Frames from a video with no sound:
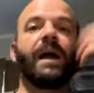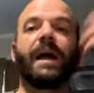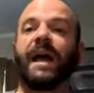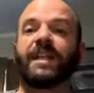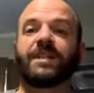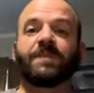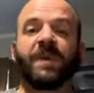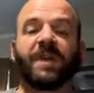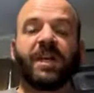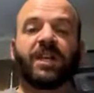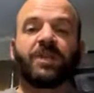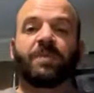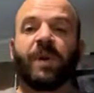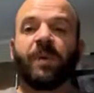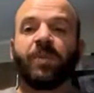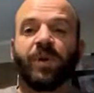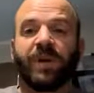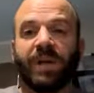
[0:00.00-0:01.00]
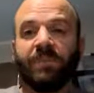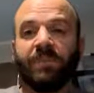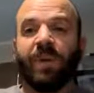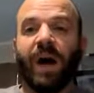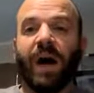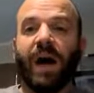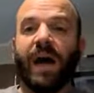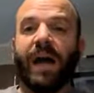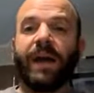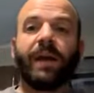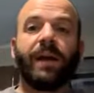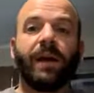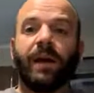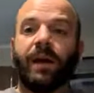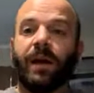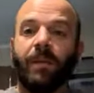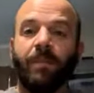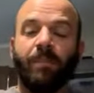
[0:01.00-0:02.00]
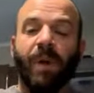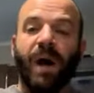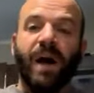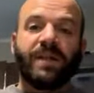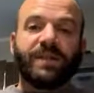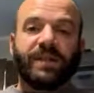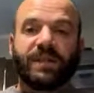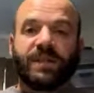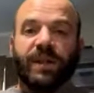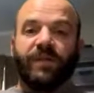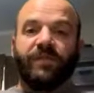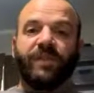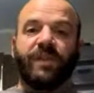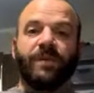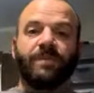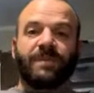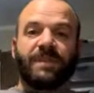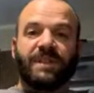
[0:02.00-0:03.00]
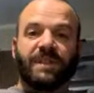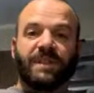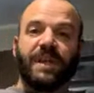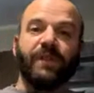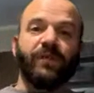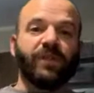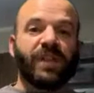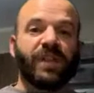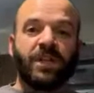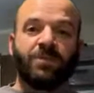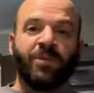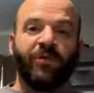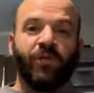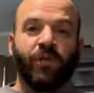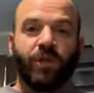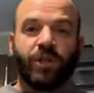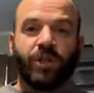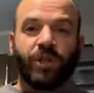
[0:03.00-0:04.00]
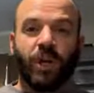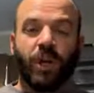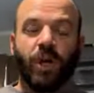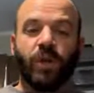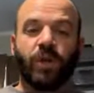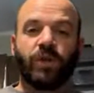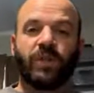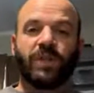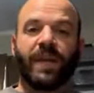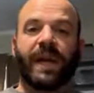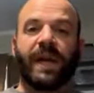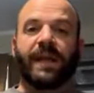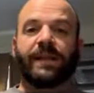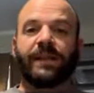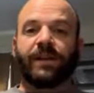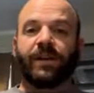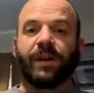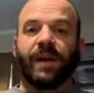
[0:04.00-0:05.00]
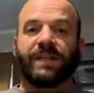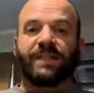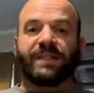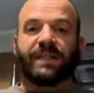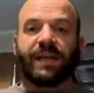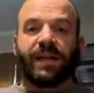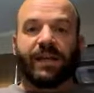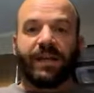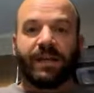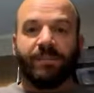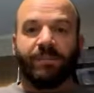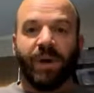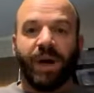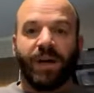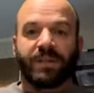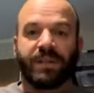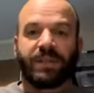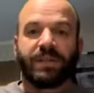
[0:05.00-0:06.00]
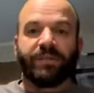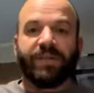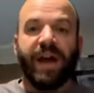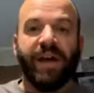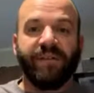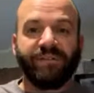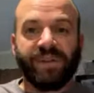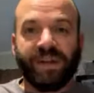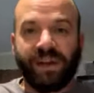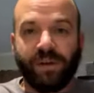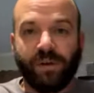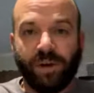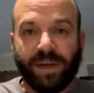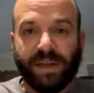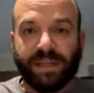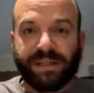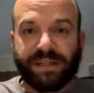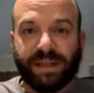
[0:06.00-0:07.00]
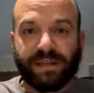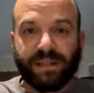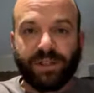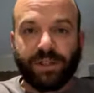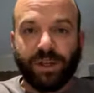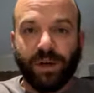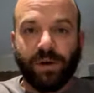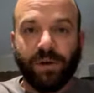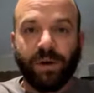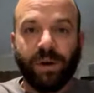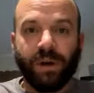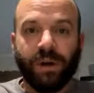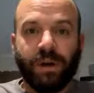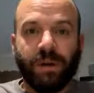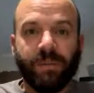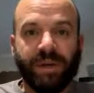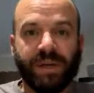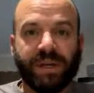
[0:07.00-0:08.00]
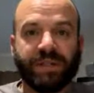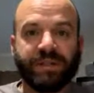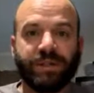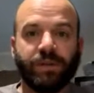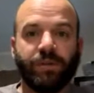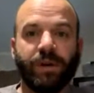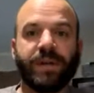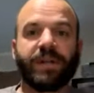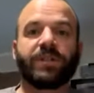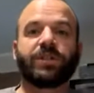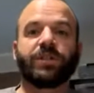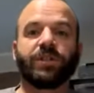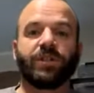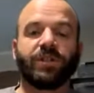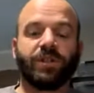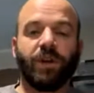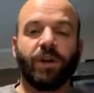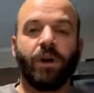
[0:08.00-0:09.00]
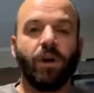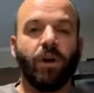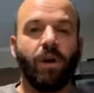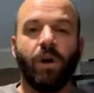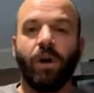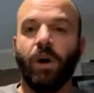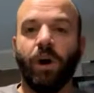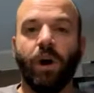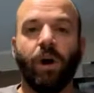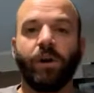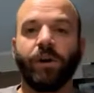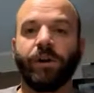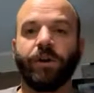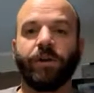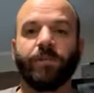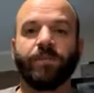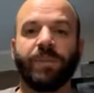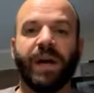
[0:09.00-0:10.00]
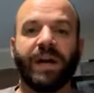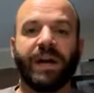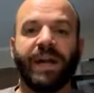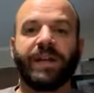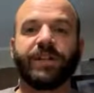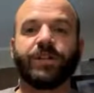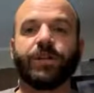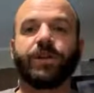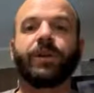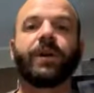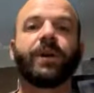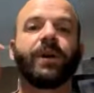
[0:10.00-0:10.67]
It's because people can buy boxes of them several days before the shows, and they're not selling boxes of half-dead crickets at the show because the crickets just are hardier by nature.